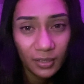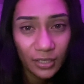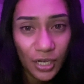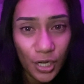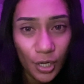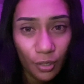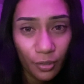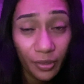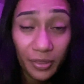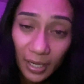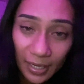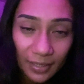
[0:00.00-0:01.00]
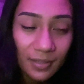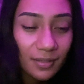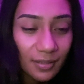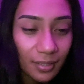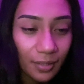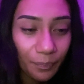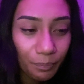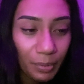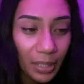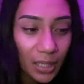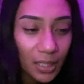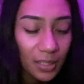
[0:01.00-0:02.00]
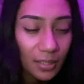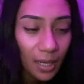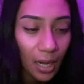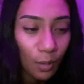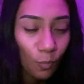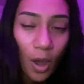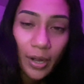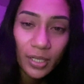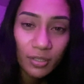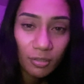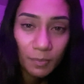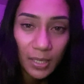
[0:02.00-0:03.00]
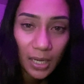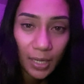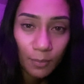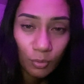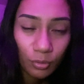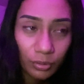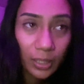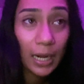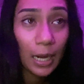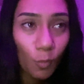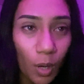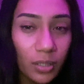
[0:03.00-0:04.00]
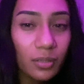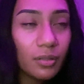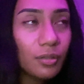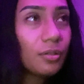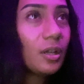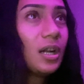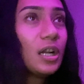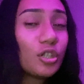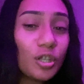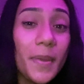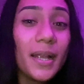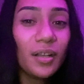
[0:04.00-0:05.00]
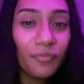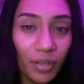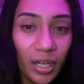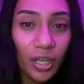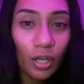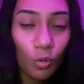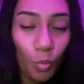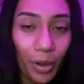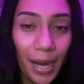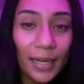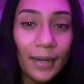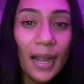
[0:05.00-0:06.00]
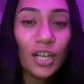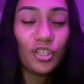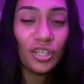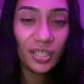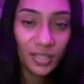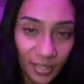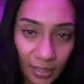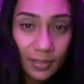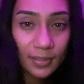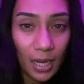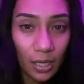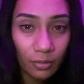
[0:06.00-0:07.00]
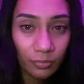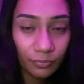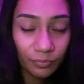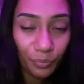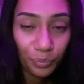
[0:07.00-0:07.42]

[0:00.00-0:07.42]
you know things because i want it to be able like i want to make a video where i can actually sit down